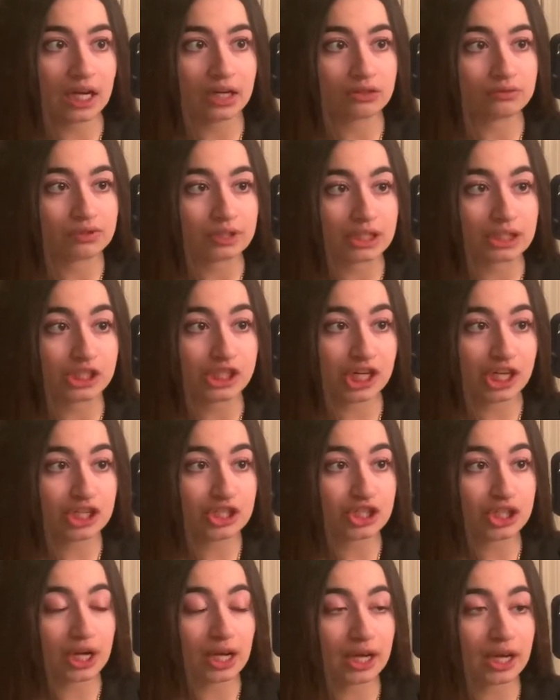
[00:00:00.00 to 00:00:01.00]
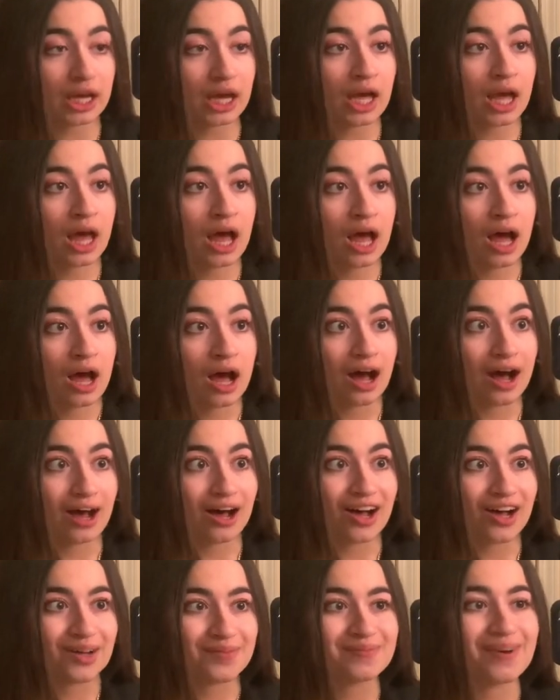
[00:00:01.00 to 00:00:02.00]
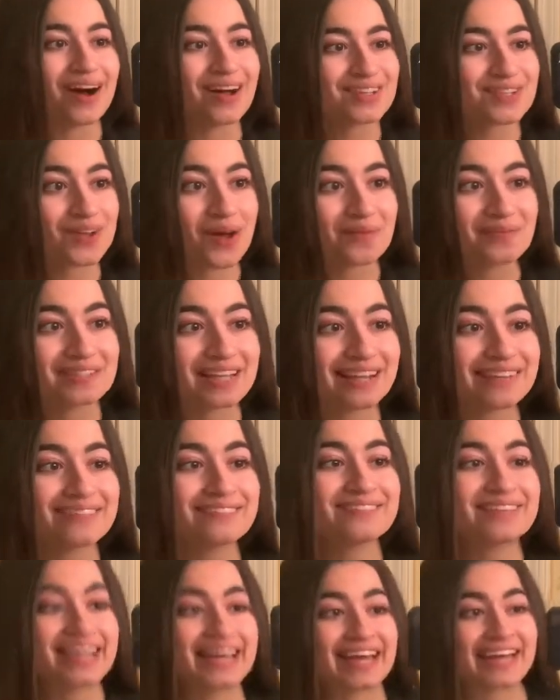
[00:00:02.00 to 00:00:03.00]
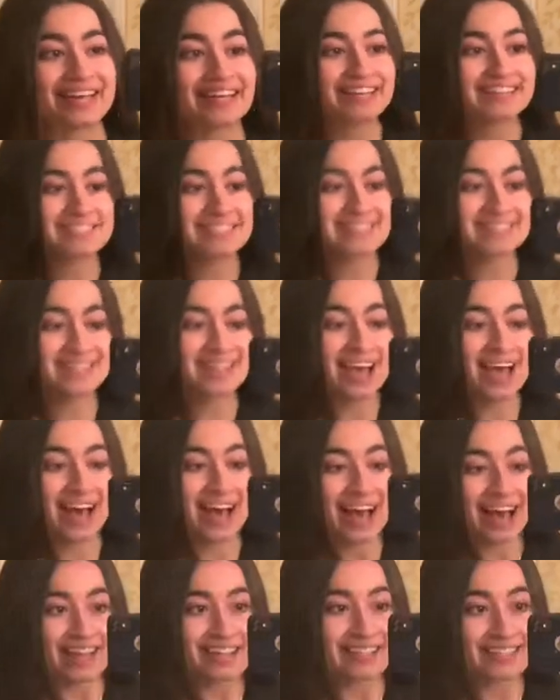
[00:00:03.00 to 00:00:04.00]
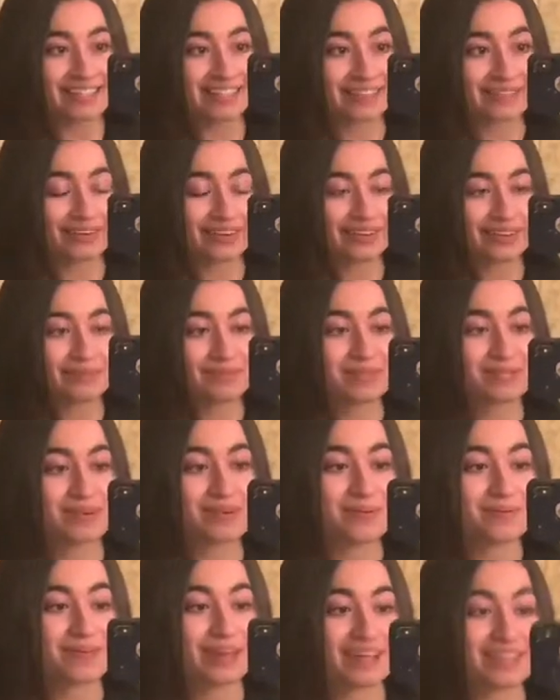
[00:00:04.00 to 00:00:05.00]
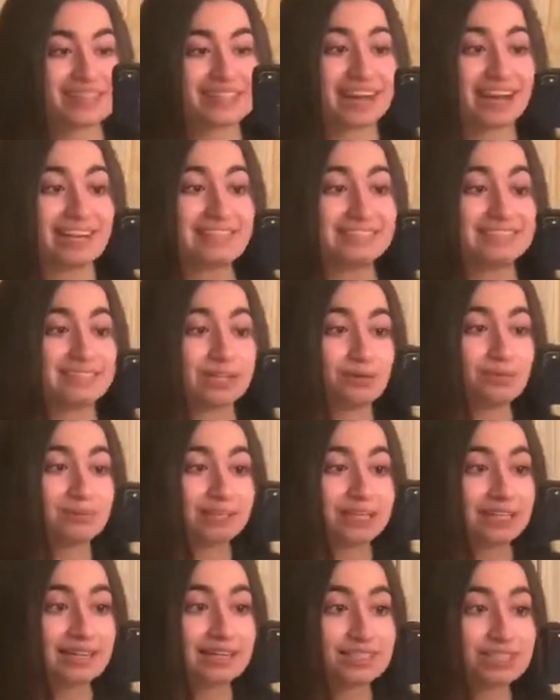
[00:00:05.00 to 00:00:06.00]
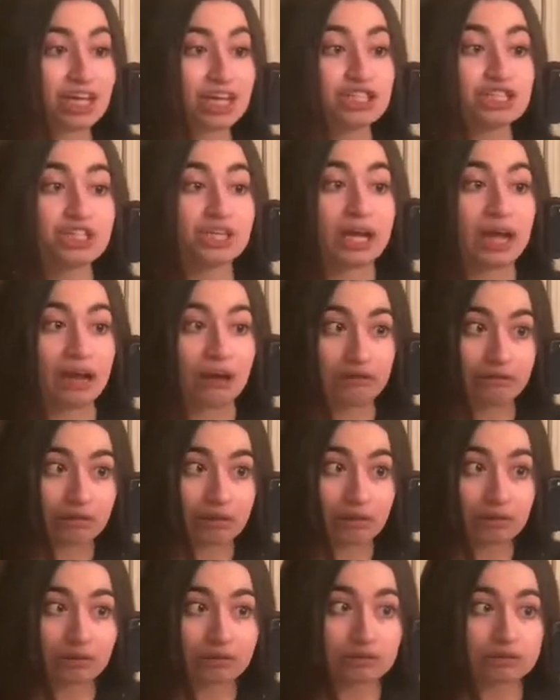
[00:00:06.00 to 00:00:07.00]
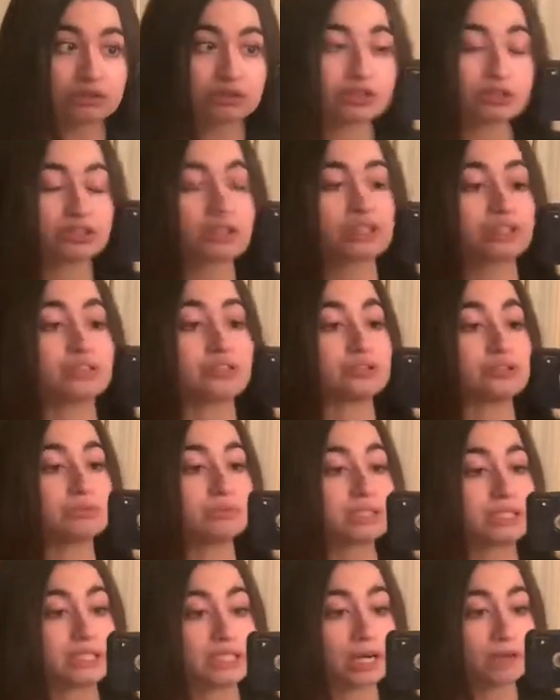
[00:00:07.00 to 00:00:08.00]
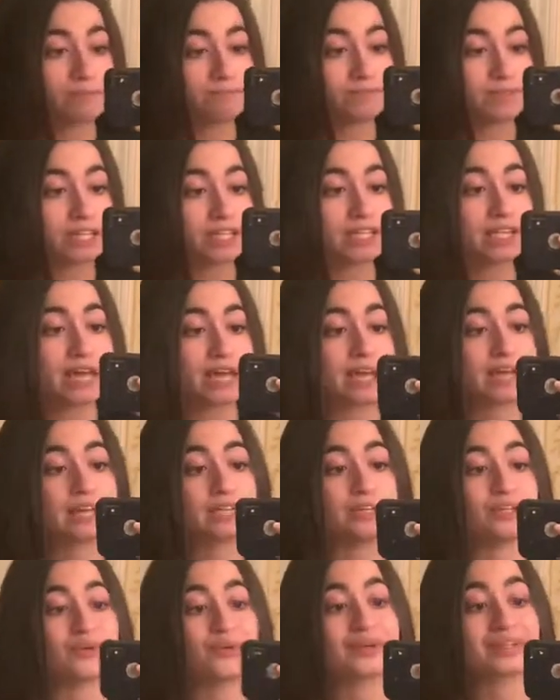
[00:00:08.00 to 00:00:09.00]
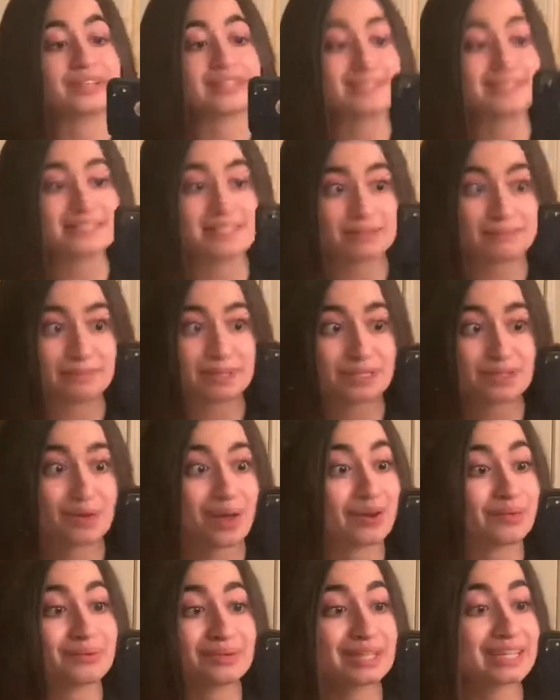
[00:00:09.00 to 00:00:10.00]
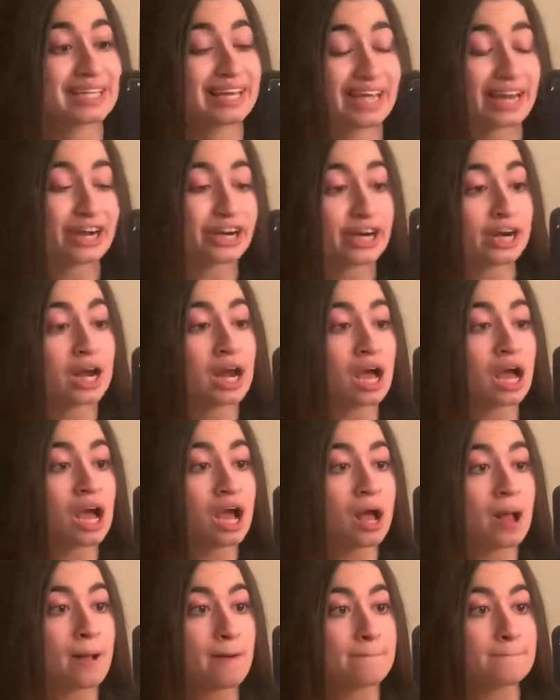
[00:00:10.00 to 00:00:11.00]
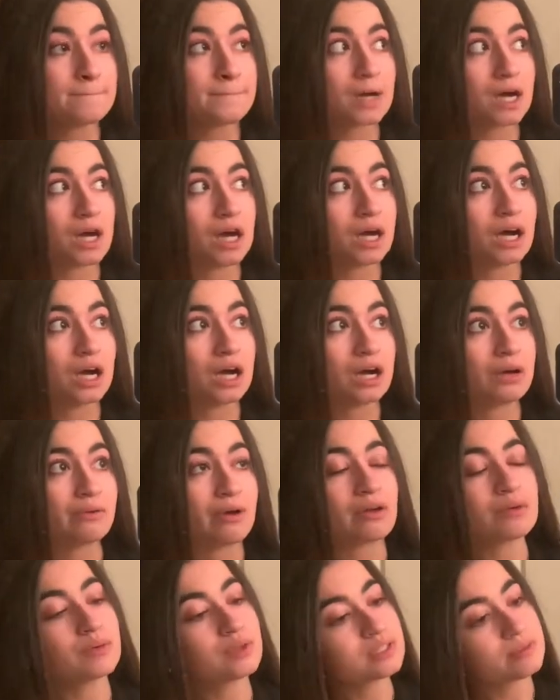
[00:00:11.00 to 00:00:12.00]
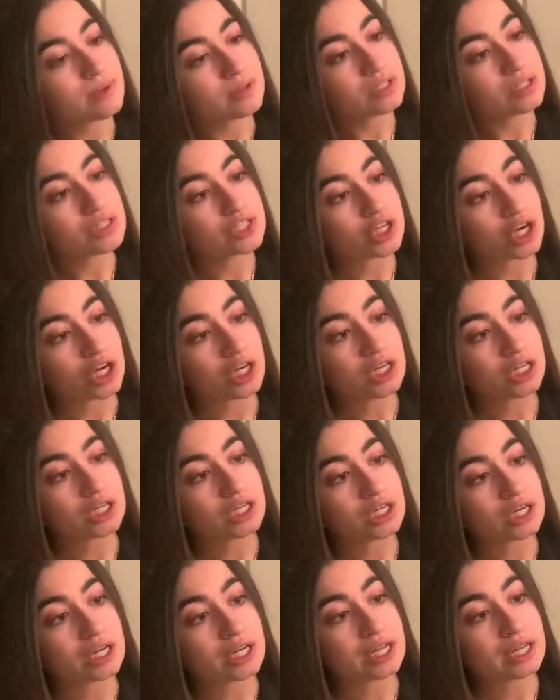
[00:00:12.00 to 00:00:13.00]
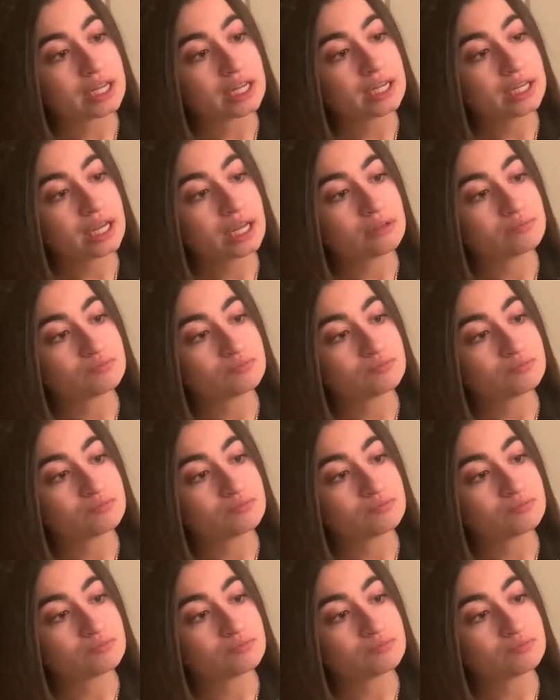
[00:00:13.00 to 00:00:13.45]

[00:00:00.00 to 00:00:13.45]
I don't feel like changing. Also, update on the pants. Still wearing the pajama pants and I don't plan on changing out of those just because they're really comfy and no one can see me, so I don't really care. But round one's about to start and yeah.